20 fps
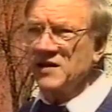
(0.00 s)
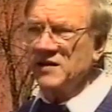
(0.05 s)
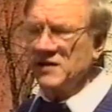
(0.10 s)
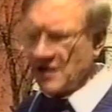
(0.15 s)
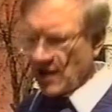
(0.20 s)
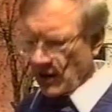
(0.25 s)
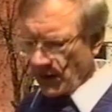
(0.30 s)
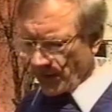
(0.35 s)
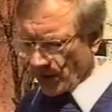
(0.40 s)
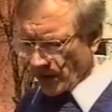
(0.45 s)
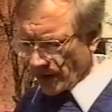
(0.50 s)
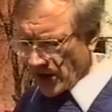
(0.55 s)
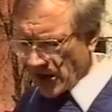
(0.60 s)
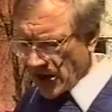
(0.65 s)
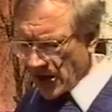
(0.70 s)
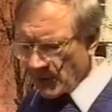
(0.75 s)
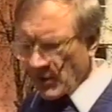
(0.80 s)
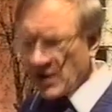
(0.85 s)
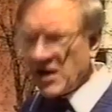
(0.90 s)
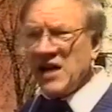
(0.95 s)
and so forth.
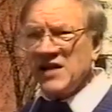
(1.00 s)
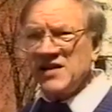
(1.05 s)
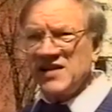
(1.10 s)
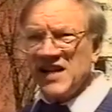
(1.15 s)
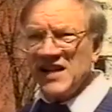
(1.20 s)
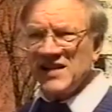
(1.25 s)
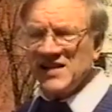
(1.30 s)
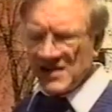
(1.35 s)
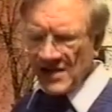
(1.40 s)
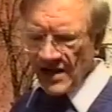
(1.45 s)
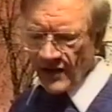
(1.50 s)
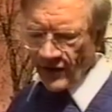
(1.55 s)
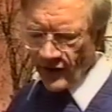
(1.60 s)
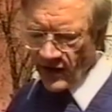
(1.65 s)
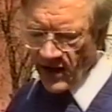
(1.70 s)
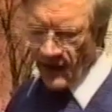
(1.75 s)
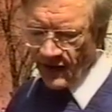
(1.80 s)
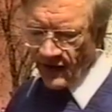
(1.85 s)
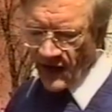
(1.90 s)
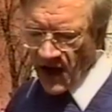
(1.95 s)
But
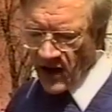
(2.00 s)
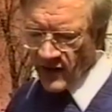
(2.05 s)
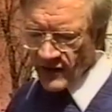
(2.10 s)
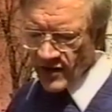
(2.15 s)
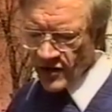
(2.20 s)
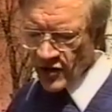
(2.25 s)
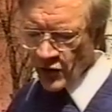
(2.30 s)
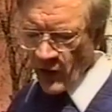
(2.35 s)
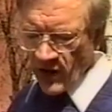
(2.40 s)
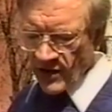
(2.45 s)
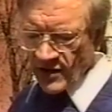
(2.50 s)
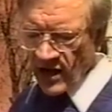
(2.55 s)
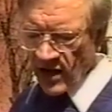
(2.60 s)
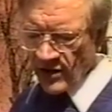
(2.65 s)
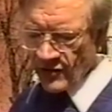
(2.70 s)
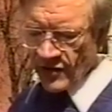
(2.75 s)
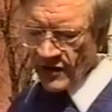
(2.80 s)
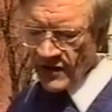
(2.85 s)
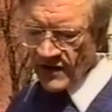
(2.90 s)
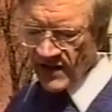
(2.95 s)

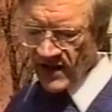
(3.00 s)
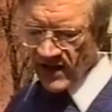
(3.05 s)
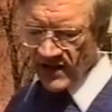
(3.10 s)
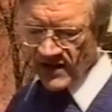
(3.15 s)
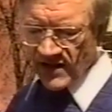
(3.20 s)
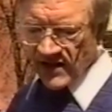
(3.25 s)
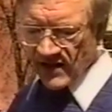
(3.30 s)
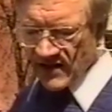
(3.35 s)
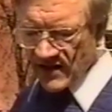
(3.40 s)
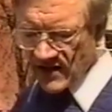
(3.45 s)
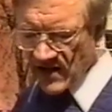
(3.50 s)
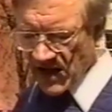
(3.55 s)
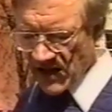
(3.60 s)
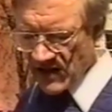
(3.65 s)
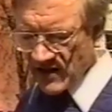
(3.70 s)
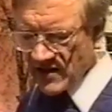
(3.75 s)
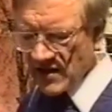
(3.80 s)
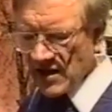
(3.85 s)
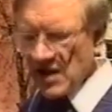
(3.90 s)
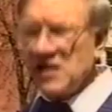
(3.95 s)

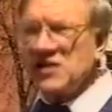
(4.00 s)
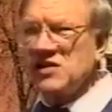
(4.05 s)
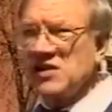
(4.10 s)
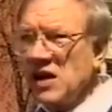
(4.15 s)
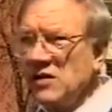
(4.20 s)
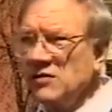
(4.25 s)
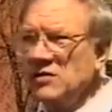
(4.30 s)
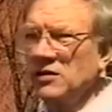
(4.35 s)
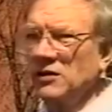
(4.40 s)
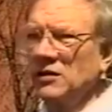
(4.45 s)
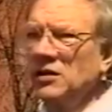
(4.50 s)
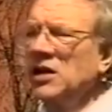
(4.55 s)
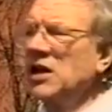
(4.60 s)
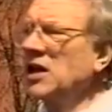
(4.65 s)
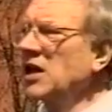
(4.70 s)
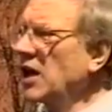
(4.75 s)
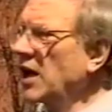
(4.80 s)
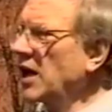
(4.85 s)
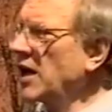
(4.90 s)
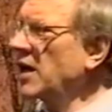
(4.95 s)
63,166 total
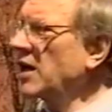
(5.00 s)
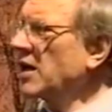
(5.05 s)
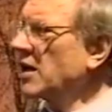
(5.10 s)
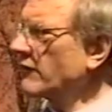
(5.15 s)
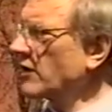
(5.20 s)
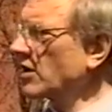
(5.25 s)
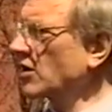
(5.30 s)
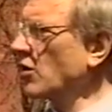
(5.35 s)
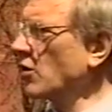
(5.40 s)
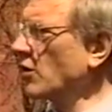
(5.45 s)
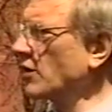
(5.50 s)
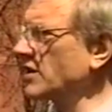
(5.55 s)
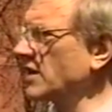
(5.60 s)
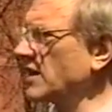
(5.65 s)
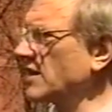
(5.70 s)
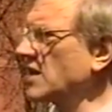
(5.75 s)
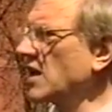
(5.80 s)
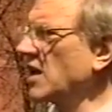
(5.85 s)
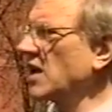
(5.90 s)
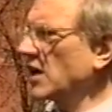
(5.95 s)
recorded
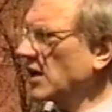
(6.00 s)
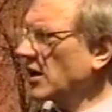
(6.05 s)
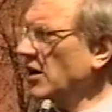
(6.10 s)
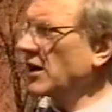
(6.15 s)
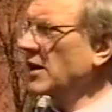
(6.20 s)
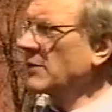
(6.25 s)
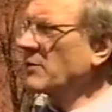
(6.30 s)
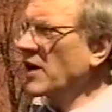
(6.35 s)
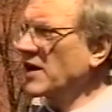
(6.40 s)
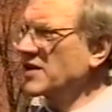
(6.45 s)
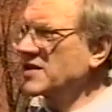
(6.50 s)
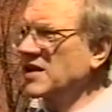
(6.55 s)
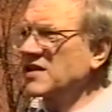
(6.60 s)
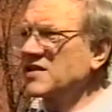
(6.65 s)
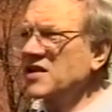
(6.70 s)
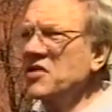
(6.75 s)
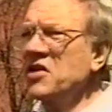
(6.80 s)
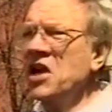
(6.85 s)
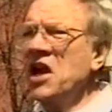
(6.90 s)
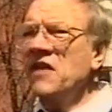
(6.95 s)
going past here.
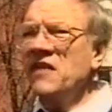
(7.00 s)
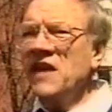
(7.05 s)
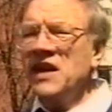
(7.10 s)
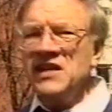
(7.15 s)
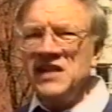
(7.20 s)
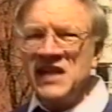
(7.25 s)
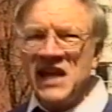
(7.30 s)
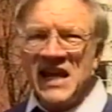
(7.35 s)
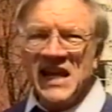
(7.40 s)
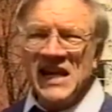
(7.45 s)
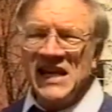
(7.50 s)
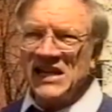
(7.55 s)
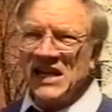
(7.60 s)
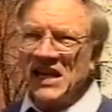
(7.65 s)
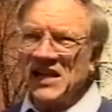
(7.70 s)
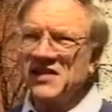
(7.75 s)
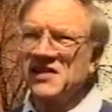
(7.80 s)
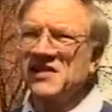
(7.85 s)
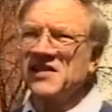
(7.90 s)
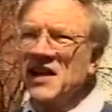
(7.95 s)
So they
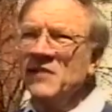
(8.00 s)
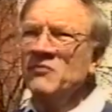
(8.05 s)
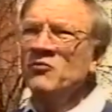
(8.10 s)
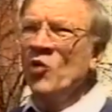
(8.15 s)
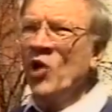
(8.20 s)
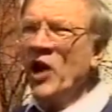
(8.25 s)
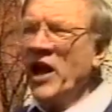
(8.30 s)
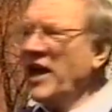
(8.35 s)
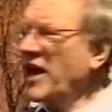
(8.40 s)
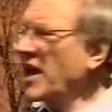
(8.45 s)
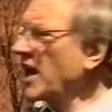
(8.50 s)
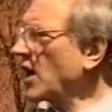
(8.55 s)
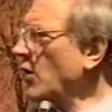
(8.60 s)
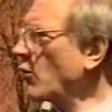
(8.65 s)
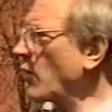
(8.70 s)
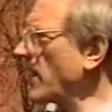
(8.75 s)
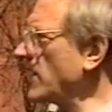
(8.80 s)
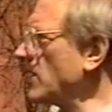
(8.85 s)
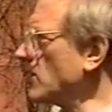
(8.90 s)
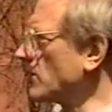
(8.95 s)
needed somewhere
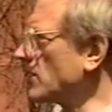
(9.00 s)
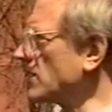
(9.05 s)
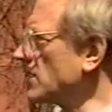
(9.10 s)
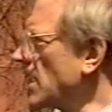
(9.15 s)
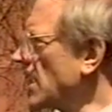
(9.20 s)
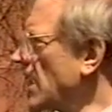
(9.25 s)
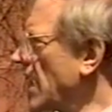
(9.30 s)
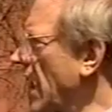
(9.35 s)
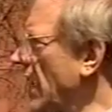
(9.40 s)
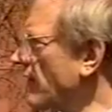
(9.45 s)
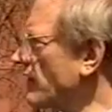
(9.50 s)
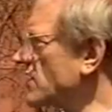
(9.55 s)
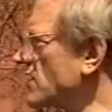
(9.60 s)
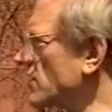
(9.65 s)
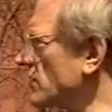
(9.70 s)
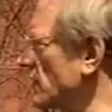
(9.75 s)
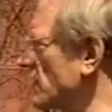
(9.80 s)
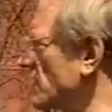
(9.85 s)
where you could have a sort of